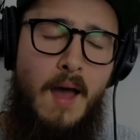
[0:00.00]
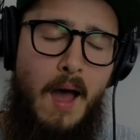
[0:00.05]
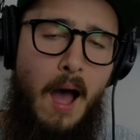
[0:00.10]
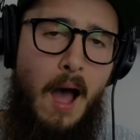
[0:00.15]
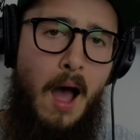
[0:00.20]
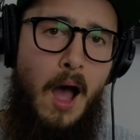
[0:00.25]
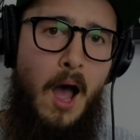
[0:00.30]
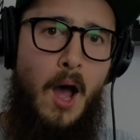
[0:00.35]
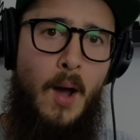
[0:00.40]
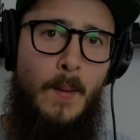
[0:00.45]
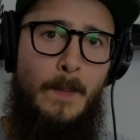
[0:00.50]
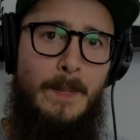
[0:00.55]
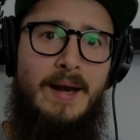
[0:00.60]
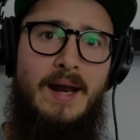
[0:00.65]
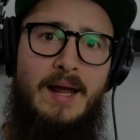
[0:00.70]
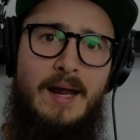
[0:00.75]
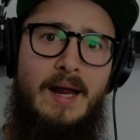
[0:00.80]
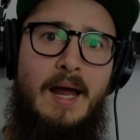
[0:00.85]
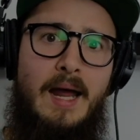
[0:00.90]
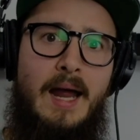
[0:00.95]
And
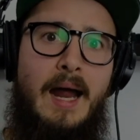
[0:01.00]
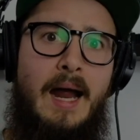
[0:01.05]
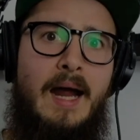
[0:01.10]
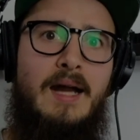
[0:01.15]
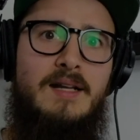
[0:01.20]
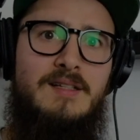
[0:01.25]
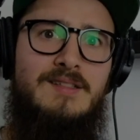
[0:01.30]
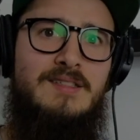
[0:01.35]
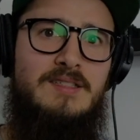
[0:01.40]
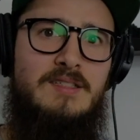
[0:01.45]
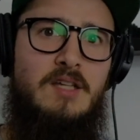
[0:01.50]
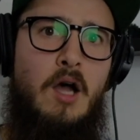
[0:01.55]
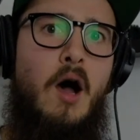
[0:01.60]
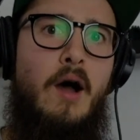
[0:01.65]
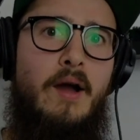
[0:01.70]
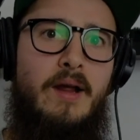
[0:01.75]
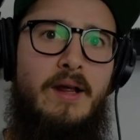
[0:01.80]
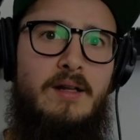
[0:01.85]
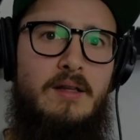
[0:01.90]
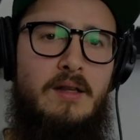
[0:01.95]
I saw
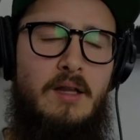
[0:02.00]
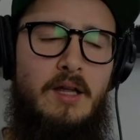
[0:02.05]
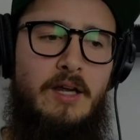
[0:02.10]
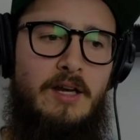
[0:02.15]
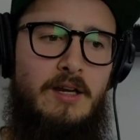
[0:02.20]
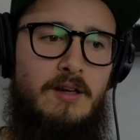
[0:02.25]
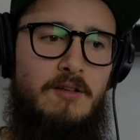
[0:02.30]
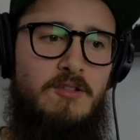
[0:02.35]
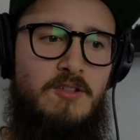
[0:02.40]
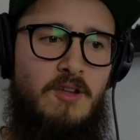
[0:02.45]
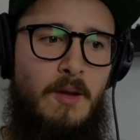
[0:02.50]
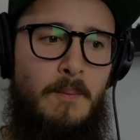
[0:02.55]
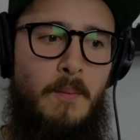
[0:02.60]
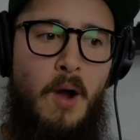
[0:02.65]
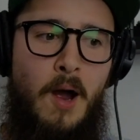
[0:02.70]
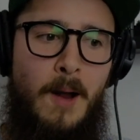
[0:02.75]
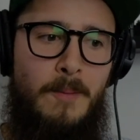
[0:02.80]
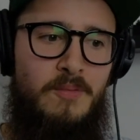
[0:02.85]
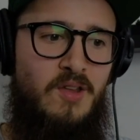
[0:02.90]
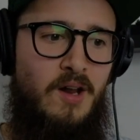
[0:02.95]
it, like some
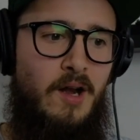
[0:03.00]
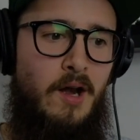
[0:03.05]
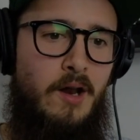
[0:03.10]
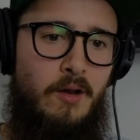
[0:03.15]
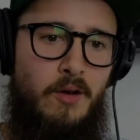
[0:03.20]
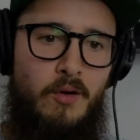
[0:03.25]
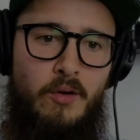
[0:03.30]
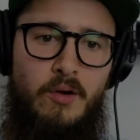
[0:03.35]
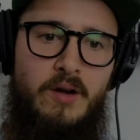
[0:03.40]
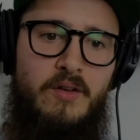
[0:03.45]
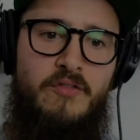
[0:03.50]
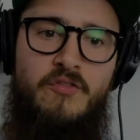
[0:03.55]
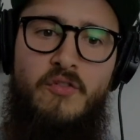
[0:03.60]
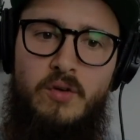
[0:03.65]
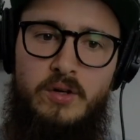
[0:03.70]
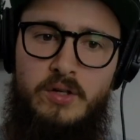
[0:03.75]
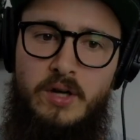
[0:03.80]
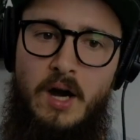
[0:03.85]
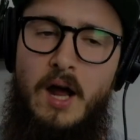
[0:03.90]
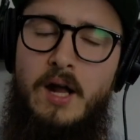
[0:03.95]
hops that I literally
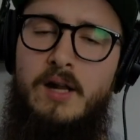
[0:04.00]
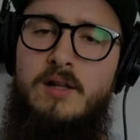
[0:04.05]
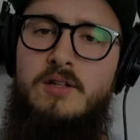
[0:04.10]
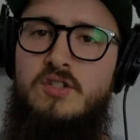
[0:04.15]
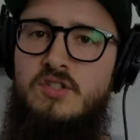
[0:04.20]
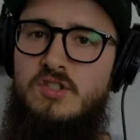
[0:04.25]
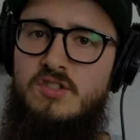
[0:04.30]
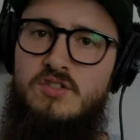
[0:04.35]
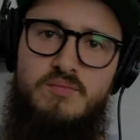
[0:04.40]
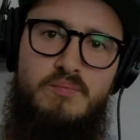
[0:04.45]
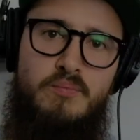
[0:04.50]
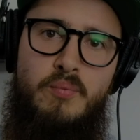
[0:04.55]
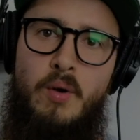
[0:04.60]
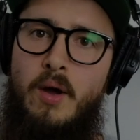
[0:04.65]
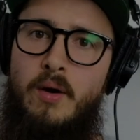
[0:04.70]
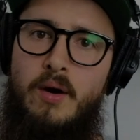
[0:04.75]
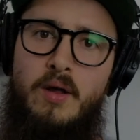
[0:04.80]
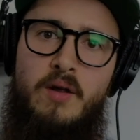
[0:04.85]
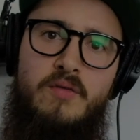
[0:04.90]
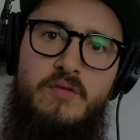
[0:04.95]
forgot, just
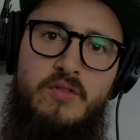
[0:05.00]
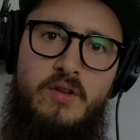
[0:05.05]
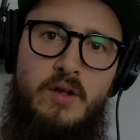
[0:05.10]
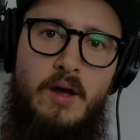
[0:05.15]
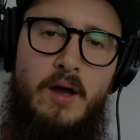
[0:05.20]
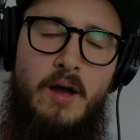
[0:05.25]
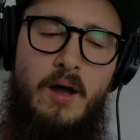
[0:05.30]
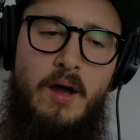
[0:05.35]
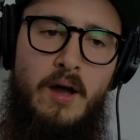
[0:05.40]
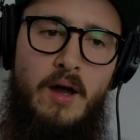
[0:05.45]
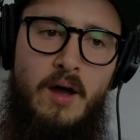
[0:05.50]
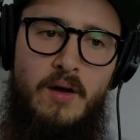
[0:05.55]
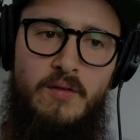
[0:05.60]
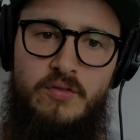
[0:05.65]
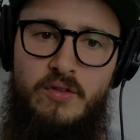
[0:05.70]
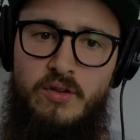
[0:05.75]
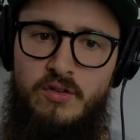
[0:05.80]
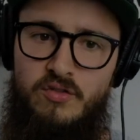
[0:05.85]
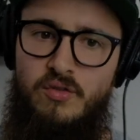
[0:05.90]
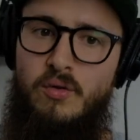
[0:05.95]
proud of
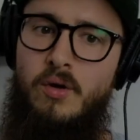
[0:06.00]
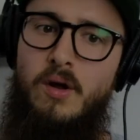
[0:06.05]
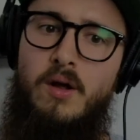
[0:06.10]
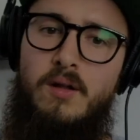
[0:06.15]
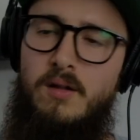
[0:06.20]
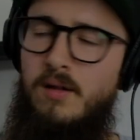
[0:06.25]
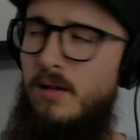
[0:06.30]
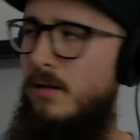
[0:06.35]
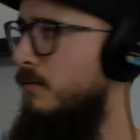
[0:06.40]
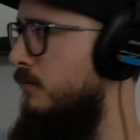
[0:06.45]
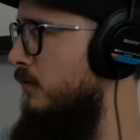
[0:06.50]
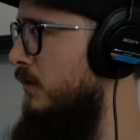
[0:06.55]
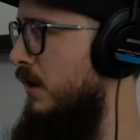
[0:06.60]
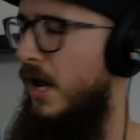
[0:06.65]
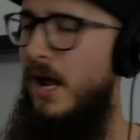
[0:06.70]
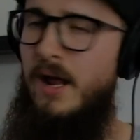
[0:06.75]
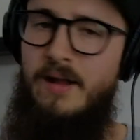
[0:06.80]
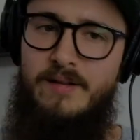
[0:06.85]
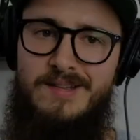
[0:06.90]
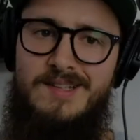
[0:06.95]
the soil
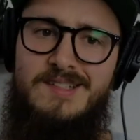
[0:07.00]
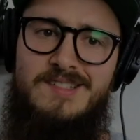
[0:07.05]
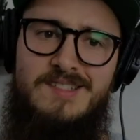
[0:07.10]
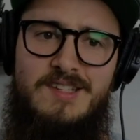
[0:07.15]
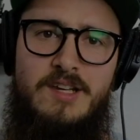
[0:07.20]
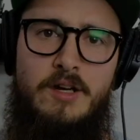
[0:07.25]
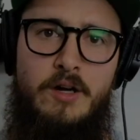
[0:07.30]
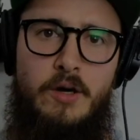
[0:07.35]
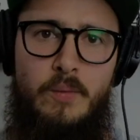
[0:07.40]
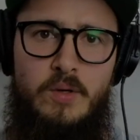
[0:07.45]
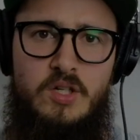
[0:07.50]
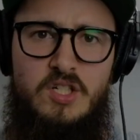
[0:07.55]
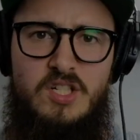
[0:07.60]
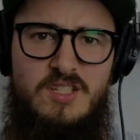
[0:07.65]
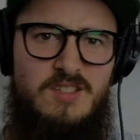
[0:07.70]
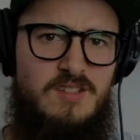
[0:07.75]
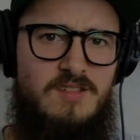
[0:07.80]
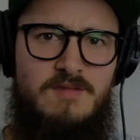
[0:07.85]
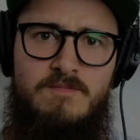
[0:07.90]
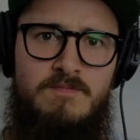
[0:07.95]
this year, which
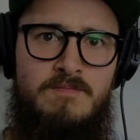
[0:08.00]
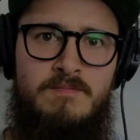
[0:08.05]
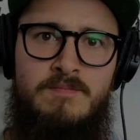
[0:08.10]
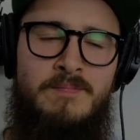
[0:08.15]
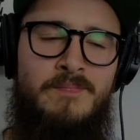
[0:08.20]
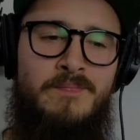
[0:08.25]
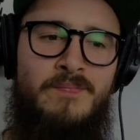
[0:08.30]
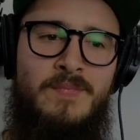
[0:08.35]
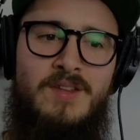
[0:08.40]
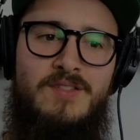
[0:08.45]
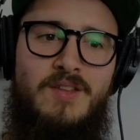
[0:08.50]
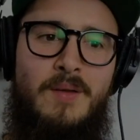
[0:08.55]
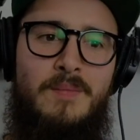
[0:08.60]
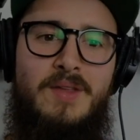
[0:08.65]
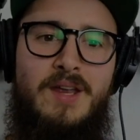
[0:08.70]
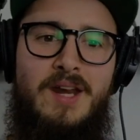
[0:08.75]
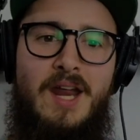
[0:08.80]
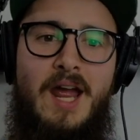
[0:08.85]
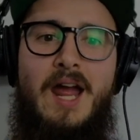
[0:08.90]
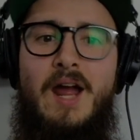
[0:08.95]
is
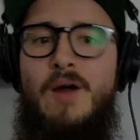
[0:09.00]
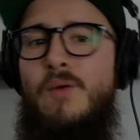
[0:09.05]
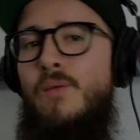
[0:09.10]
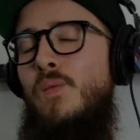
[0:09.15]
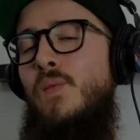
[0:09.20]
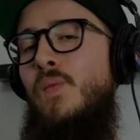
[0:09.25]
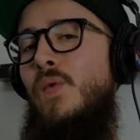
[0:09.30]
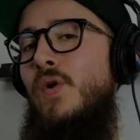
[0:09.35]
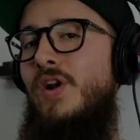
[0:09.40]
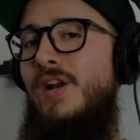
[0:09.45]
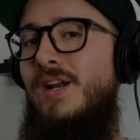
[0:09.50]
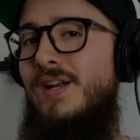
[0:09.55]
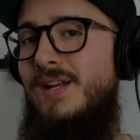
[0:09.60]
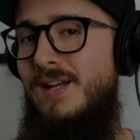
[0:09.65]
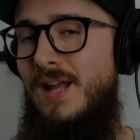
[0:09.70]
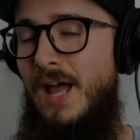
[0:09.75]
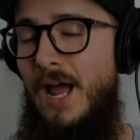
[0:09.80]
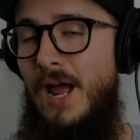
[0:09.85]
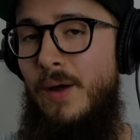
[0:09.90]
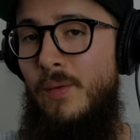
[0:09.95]
something
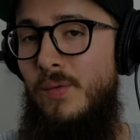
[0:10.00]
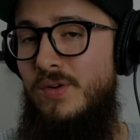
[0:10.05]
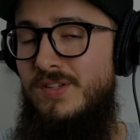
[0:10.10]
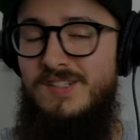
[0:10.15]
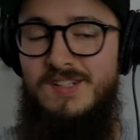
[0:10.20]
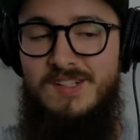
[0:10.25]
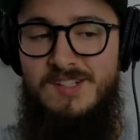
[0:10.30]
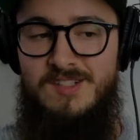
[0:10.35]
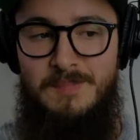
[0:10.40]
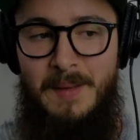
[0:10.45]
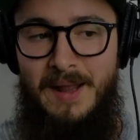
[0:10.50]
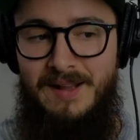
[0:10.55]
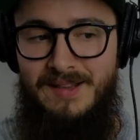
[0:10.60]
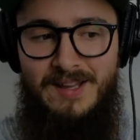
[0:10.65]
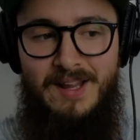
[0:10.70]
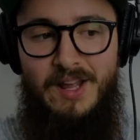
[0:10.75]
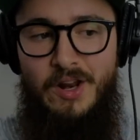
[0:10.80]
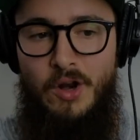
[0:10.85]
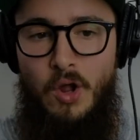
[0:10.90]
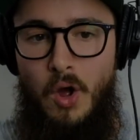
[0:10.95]
I wasn't
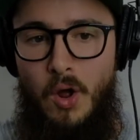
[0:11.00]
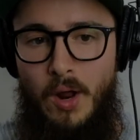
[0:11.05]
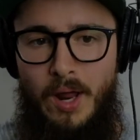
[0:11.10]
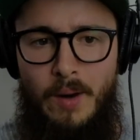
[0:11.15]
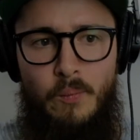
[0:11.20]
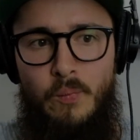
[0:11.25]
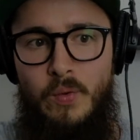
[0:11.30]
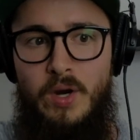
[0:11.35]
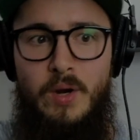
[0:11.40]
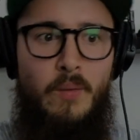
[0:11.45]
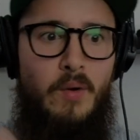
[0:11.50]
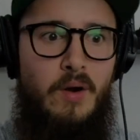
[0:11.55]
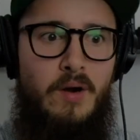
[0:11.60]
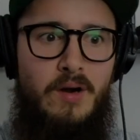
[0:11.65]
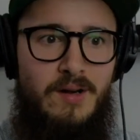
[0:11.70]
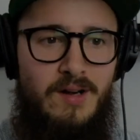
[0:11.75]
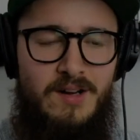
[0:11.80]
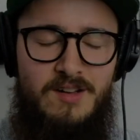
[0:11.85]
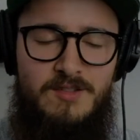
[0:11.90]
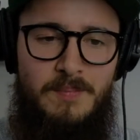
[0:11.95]
expecting at all, and we
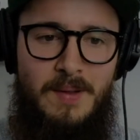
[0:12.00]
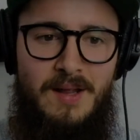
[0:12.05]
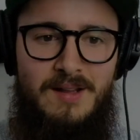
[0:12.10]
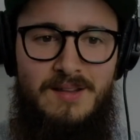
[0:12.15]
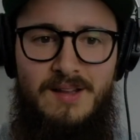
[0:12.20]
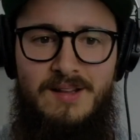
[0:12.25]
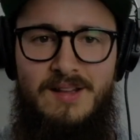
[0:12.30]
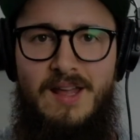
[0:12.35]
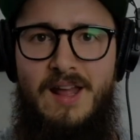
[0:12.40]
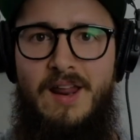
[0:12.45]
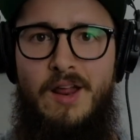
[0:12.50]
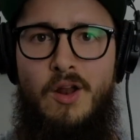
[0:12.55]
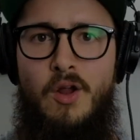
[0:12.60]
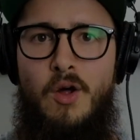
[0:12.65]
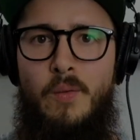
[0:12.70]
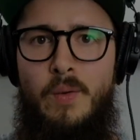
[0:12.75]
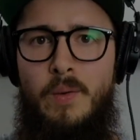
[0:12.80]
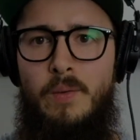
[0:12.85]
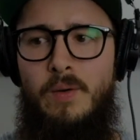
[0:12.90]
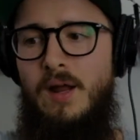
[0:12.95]
weren't expecting that at
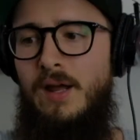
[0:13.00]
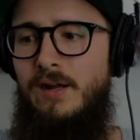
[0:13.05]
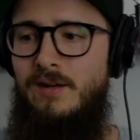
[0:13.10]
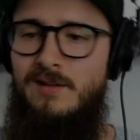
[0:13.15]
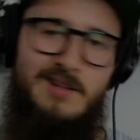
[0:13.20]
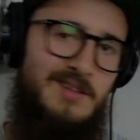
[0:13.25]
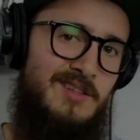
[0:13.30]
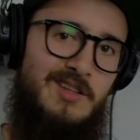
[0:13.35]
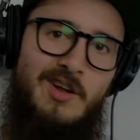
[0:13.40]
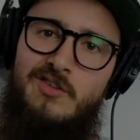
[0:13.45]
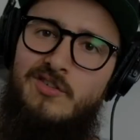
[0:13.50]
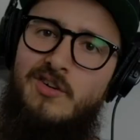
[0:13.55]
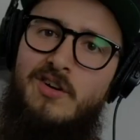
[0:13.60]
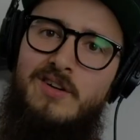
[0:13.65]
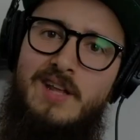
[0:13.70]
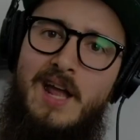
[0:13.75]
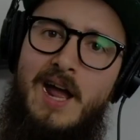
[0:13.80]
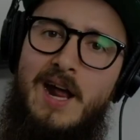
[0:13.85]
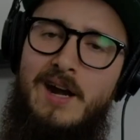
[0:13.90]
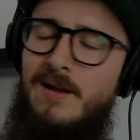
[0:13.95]
all. We were like, those are
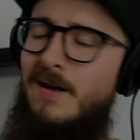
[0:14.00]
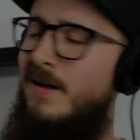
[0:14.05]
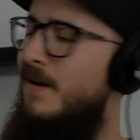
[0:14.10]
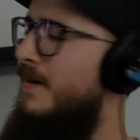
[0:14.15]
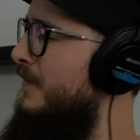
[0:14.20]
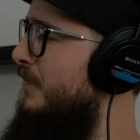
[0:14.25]
dead.